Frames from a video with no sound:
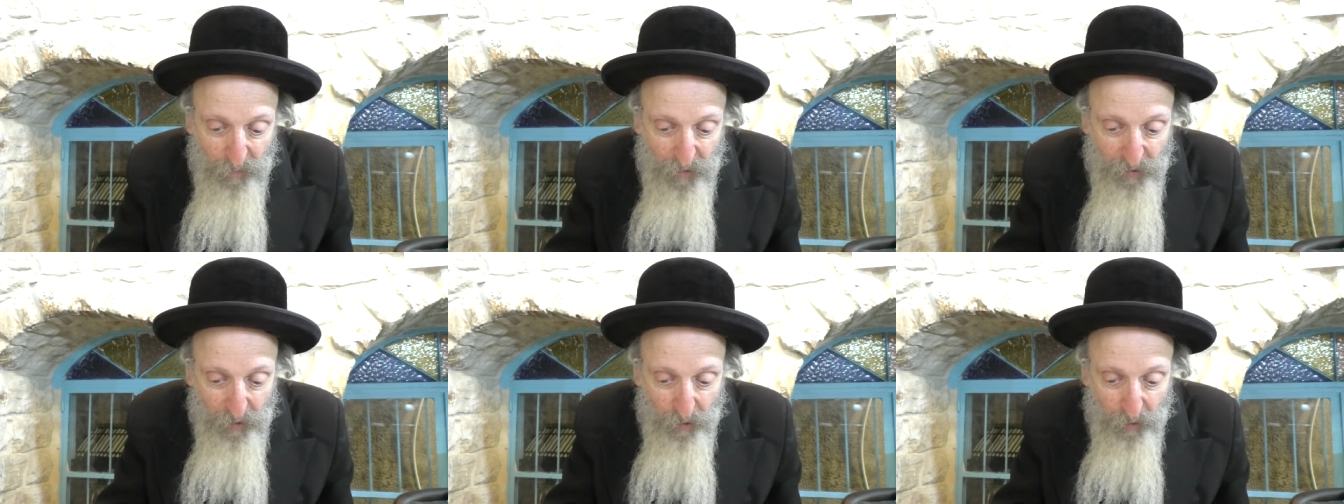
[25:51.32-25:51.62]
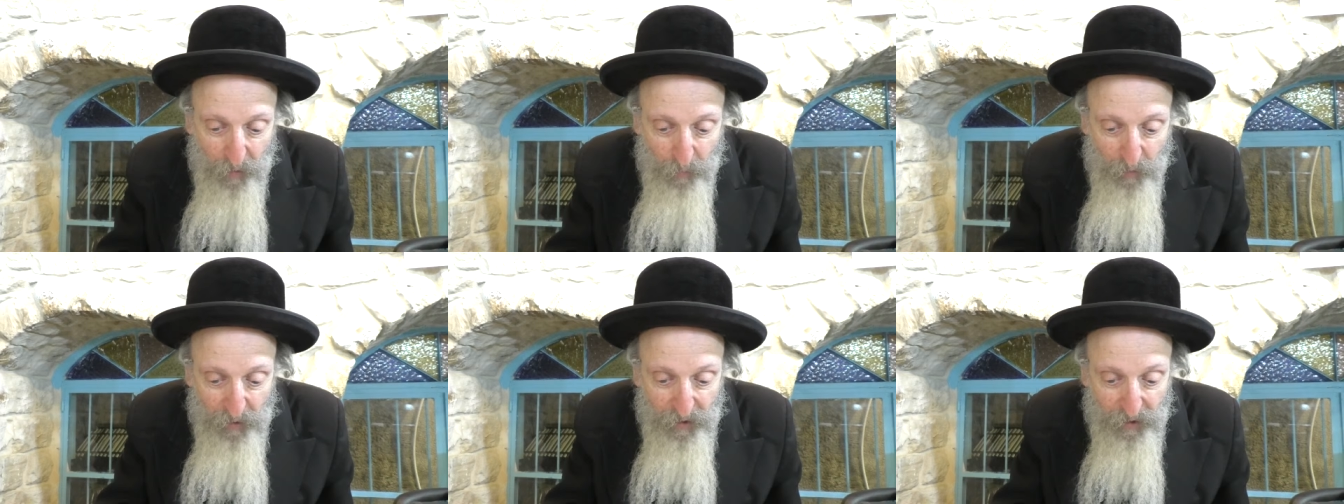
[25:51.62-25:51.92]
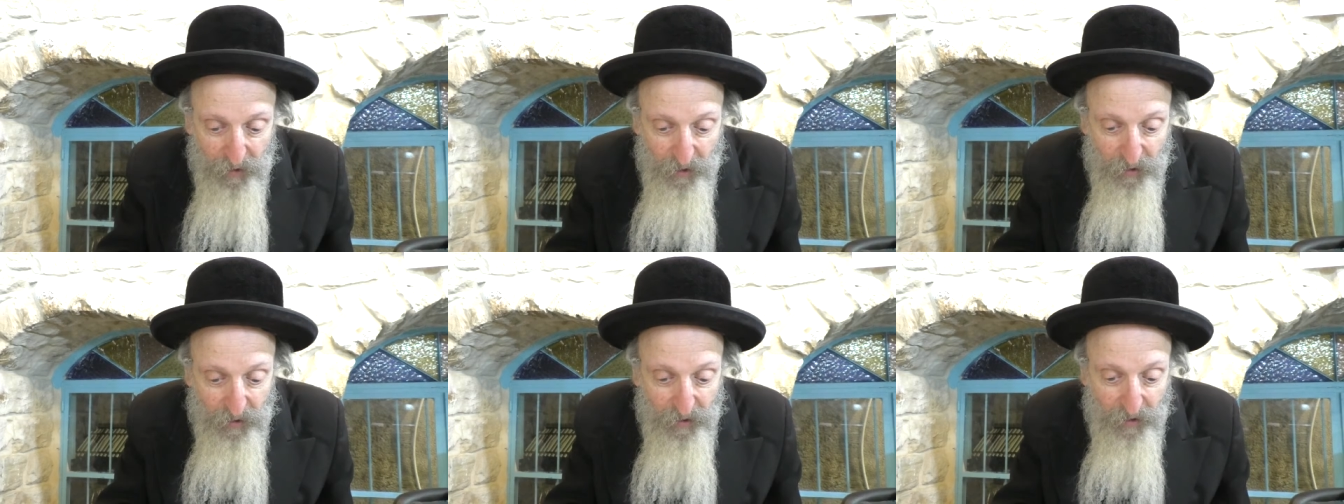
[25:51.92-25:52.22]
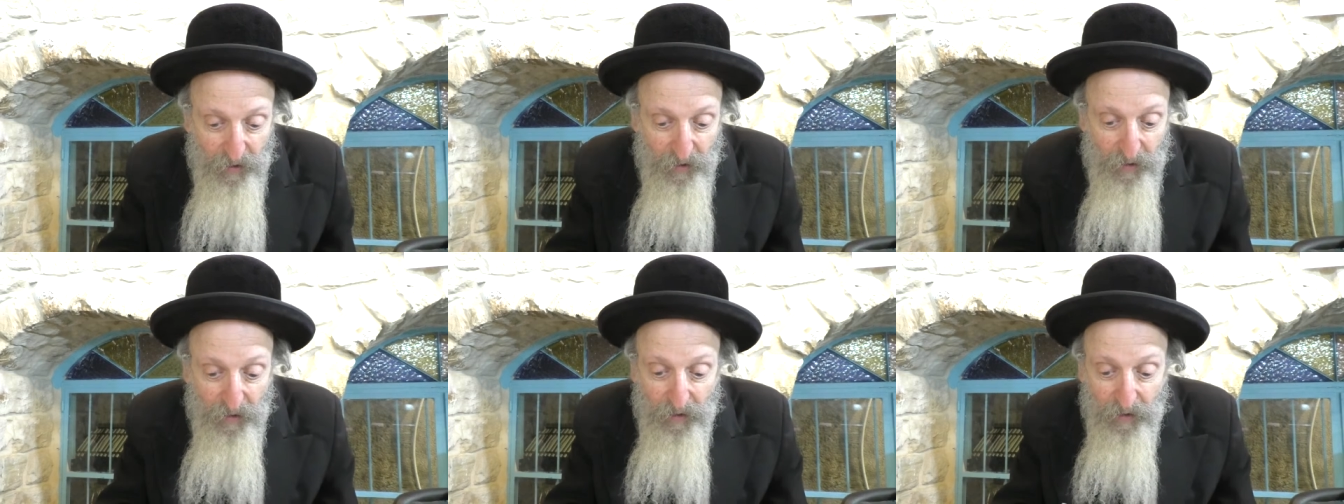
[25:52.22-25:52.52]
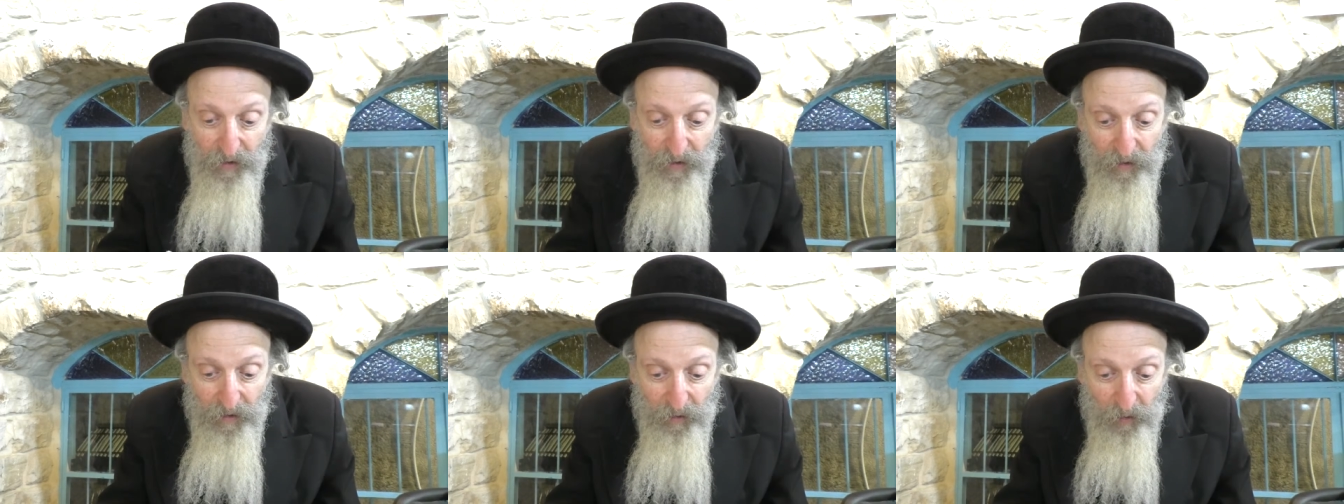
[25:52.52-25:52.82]
So it was just
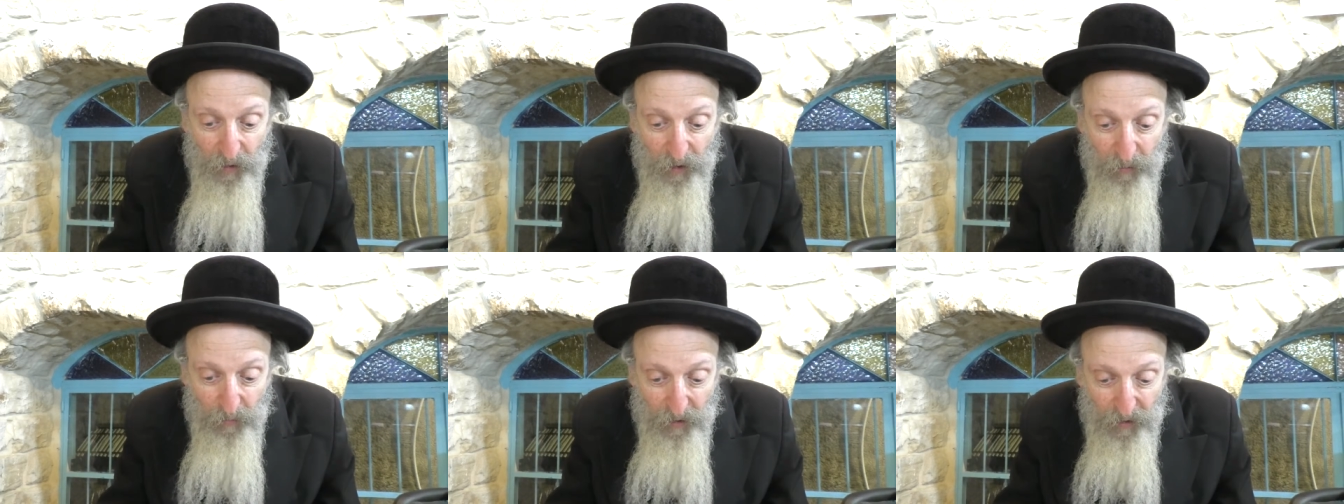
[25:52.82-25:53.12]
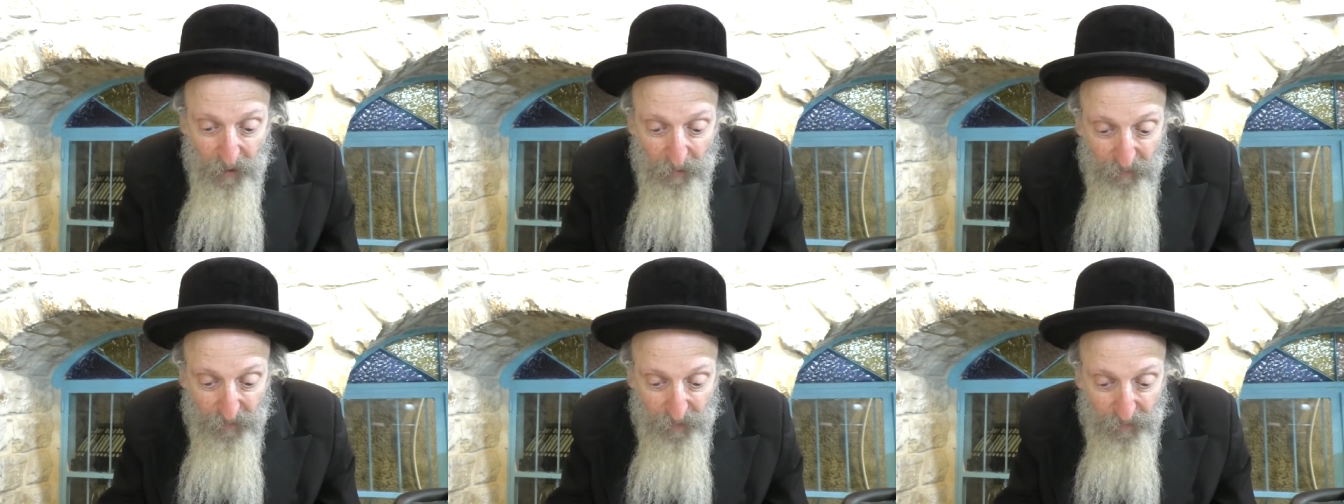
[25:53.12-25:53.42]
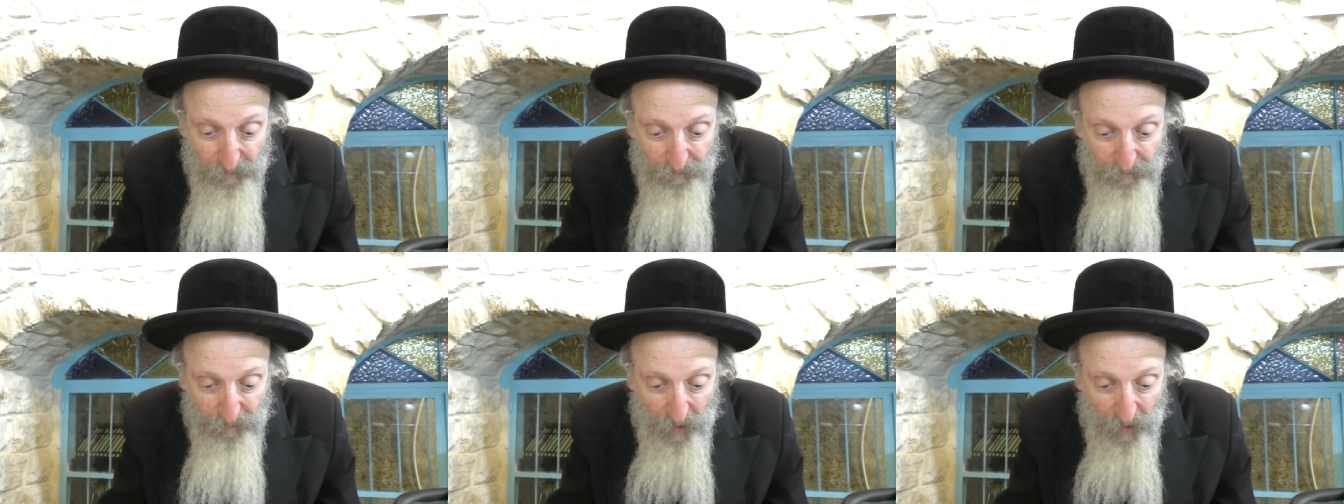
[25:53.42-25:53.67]
uh, an incredible gift.